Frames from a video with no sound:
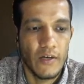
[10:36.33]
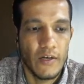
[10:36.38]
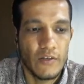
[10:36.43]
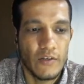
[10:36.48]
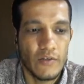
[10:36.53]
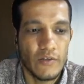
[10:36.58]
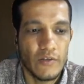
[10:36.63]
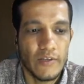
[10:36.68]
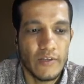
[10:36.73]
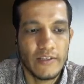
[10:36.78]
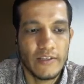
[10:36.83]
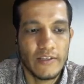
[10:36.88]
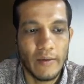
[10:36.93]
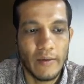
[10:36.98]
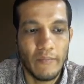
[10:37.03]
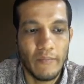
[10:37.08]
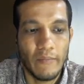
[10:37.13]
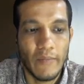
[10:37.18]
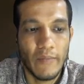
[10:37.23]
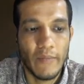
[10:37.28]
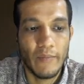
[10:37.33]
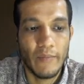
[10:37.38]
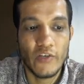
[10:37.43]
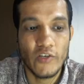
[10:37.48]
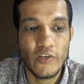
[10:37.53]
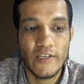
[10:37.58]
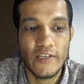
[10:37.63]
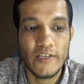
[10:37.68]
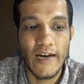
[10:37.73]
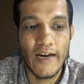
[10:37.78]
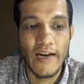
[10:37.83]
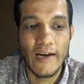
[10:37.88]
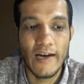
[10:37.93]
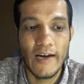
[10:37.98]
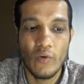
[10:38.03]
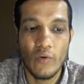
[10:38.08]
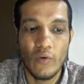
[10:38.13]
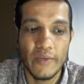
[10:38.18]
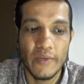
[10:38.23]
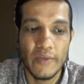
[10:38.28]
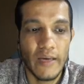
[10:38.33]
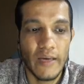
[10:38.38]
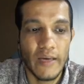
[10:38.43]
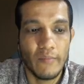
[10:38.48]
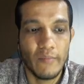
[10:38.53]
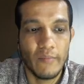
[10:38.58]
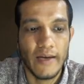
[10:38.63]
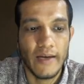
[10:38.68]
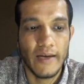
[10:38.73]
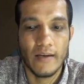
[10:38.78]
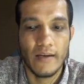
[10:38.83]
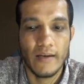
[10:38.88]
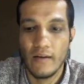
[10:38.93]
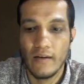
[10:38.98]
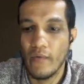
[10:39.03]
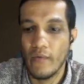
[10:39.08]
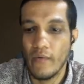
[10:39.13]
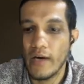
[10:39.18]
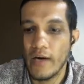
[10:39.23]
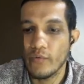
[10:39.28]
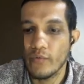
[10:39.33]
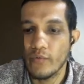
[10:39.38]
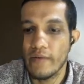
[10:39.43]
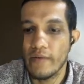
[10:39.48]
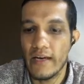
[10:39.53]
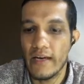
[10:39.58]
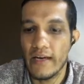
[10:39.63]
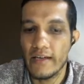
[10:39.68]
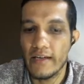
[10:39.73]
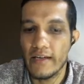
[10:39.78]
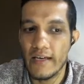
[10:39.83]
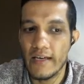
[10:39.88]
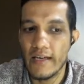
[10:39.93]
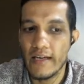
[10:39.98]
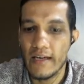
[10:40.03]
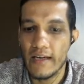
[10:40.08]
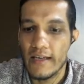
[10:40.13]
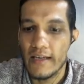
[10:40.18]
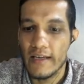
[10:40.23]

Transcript: So but velocity triangle will be same, like what we have done here,